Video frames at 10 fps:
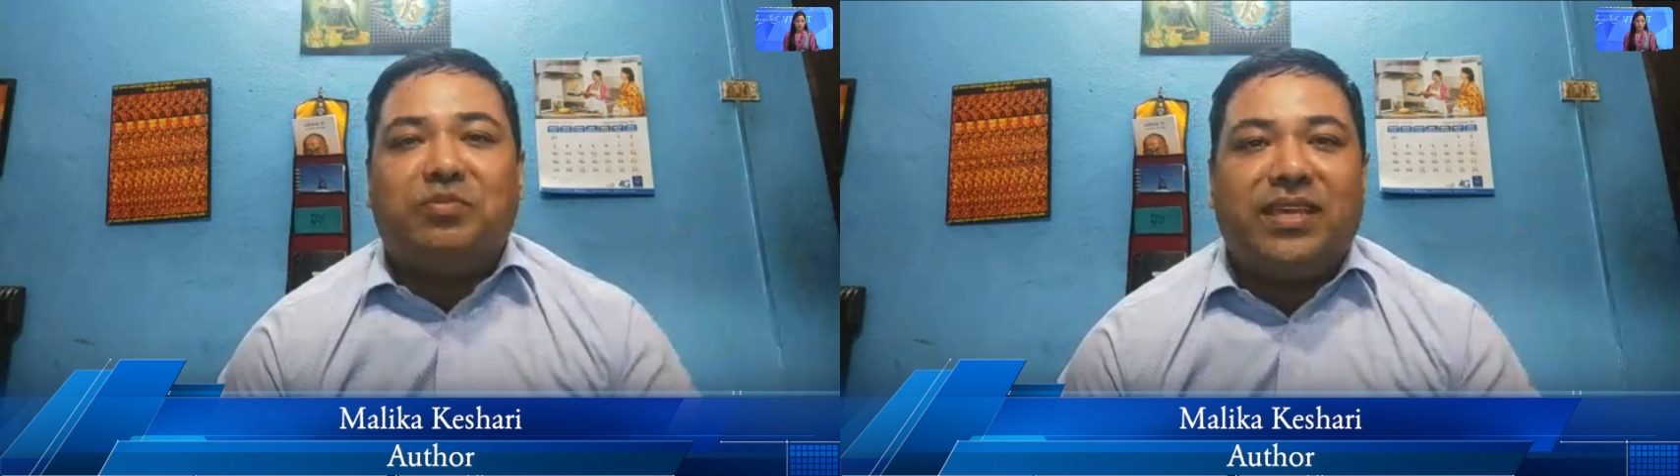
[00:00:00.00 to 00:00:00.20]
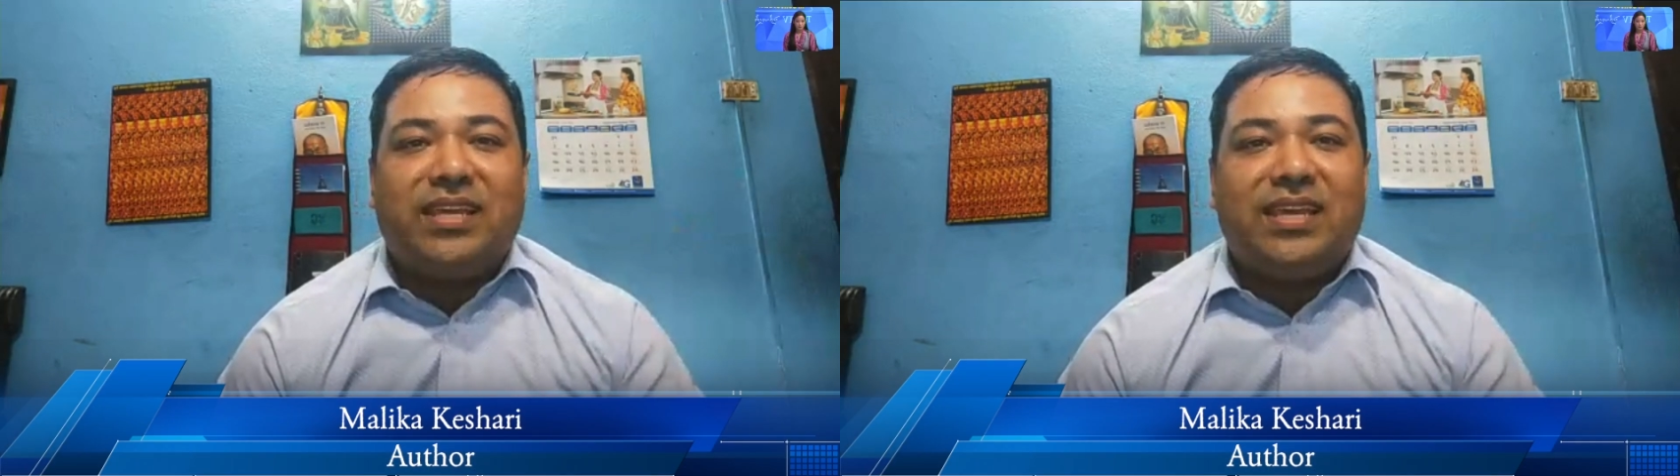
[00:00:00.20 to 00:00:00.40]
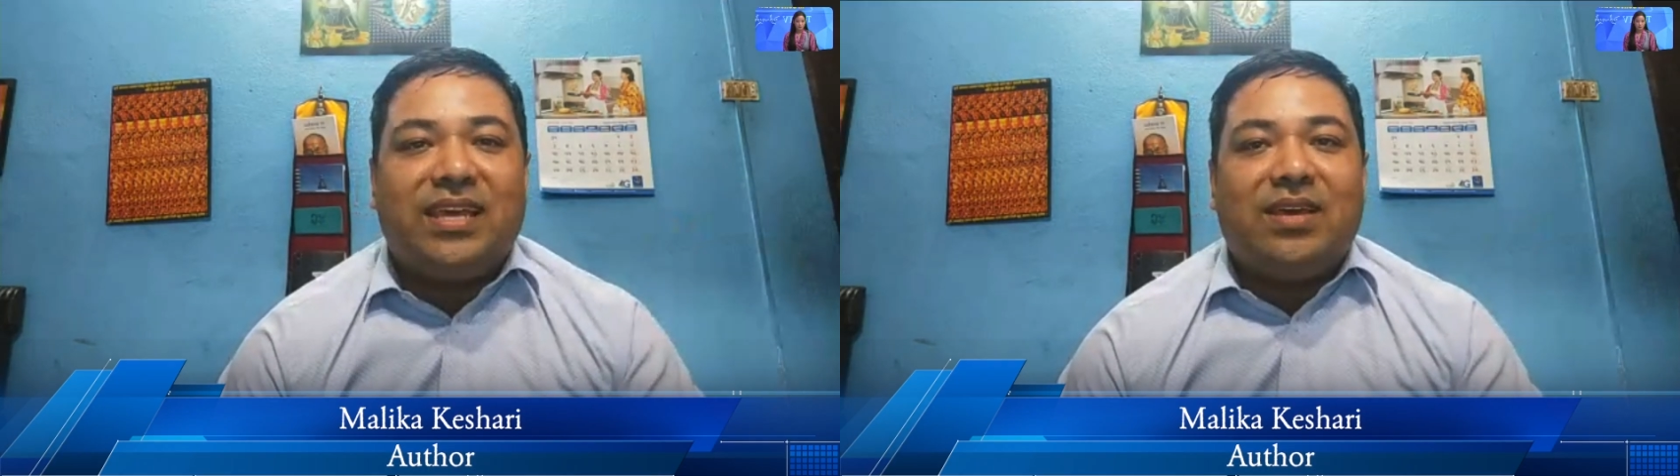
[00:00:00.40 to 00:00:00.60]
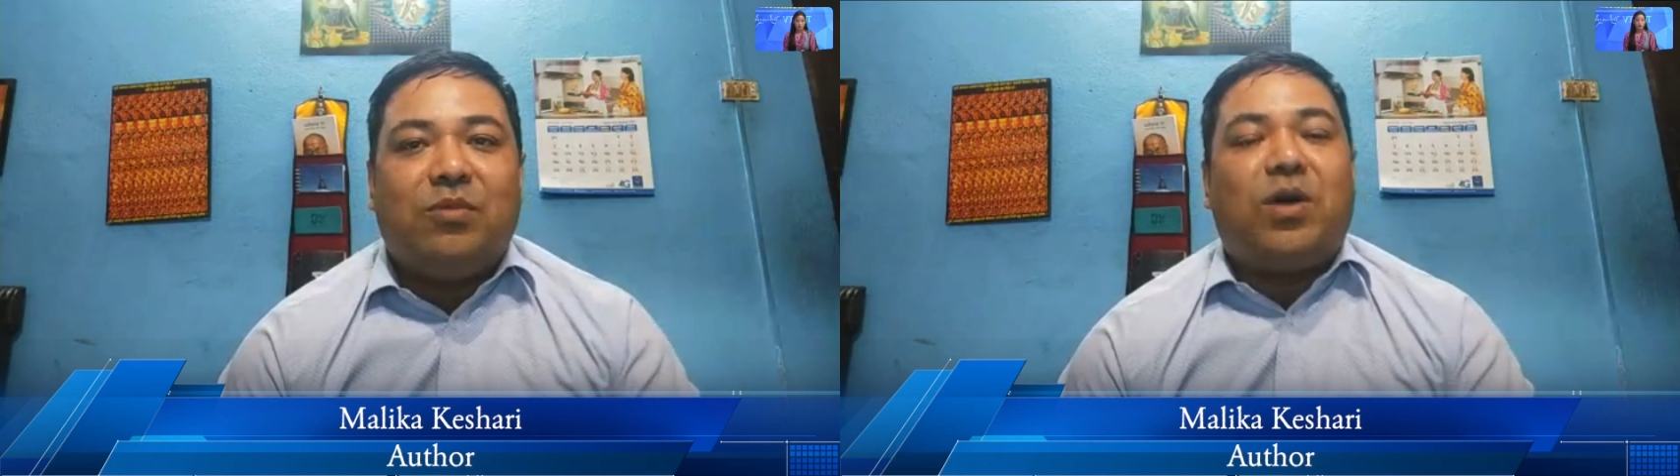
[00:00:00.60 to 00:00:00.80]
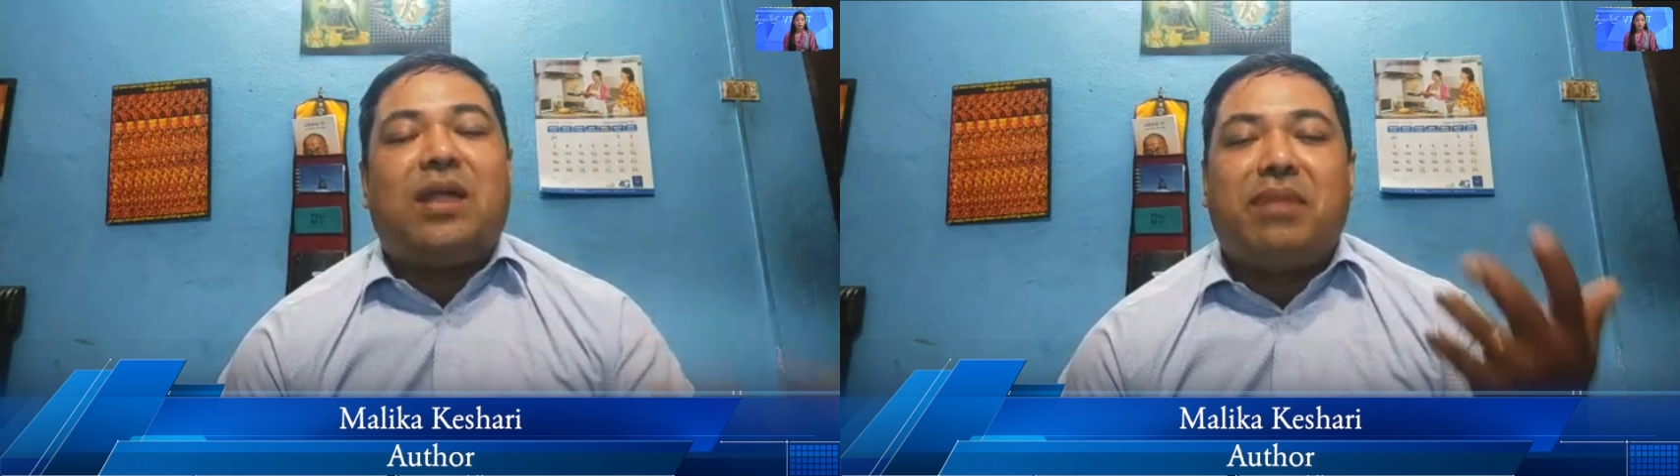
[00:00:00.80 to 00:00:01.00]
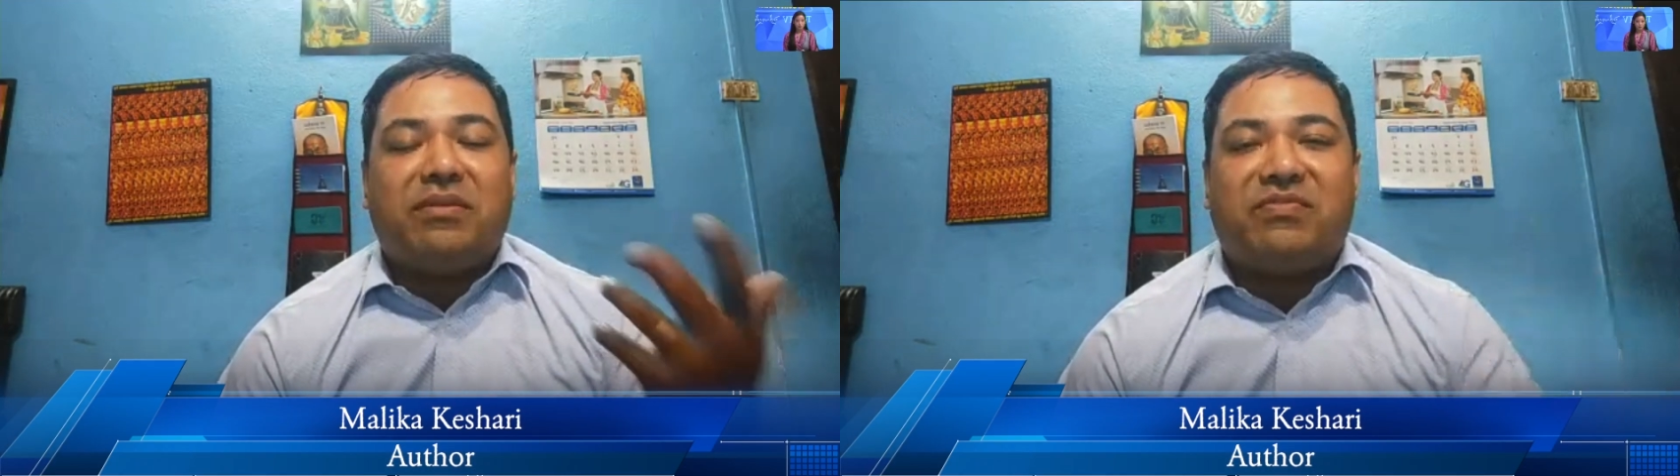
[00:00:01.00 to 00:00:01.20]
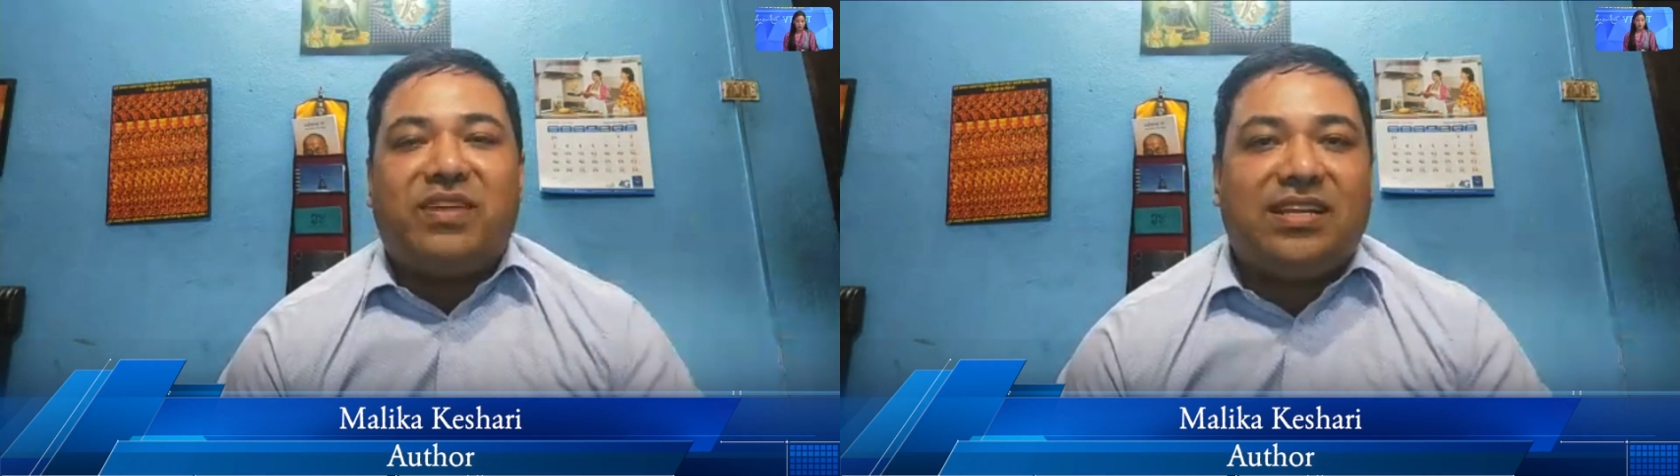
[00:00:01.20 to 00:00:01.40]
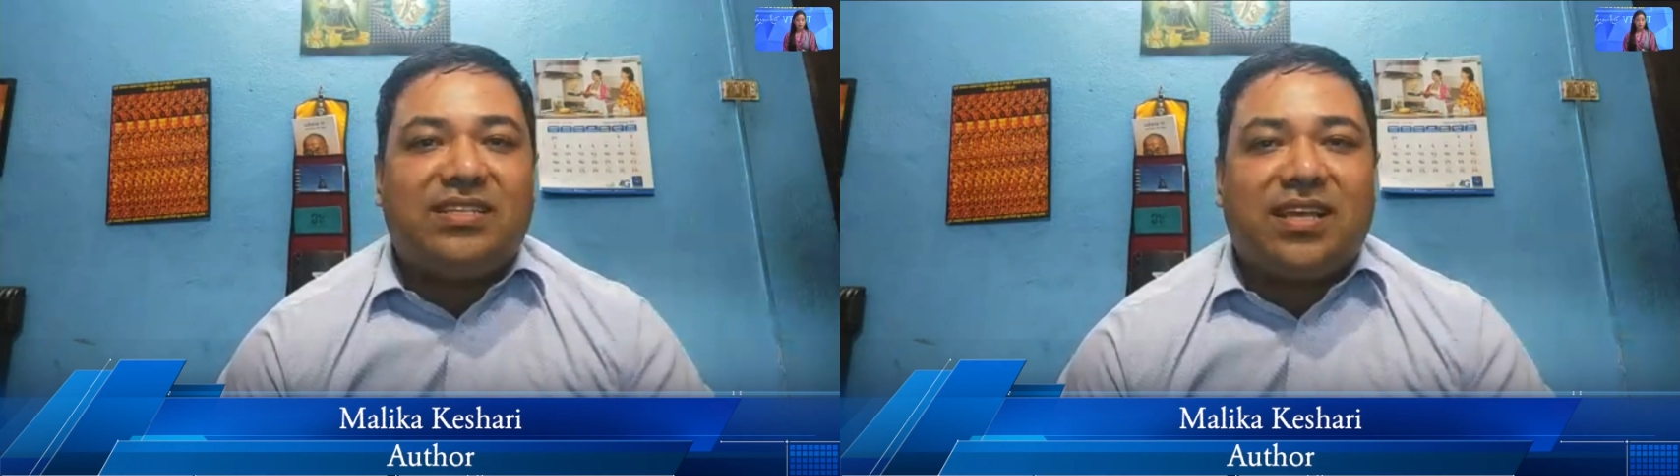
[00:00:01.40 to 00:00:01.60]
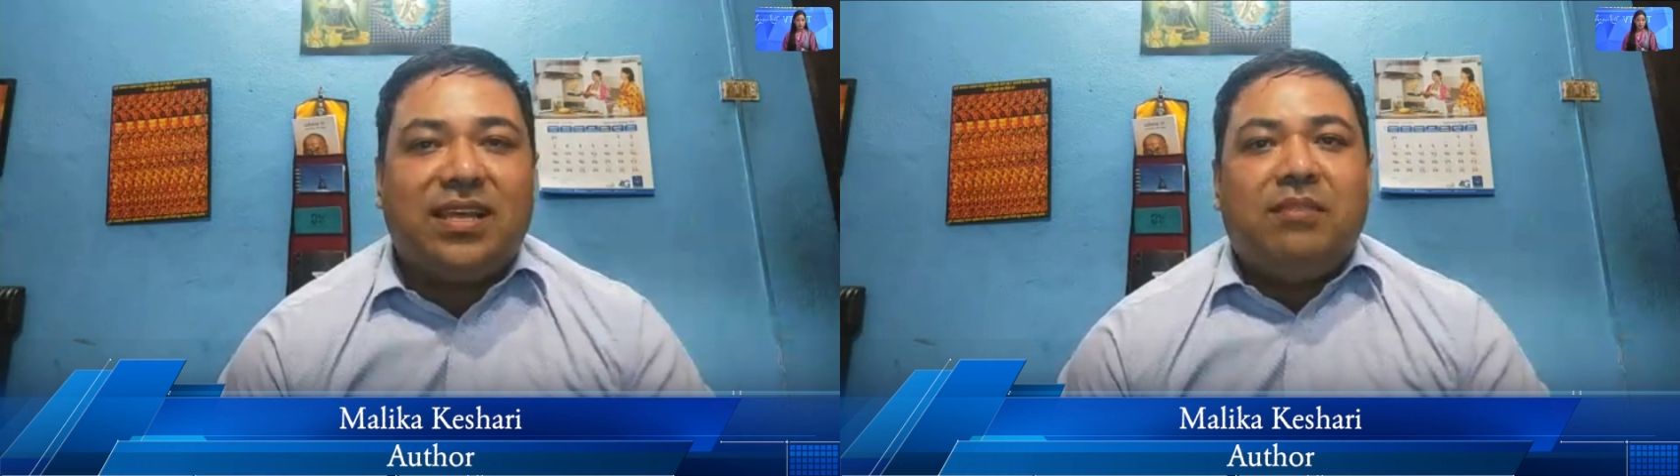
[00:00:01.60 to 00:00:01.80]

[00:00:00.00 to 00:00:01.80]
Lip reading: me, who are my friends.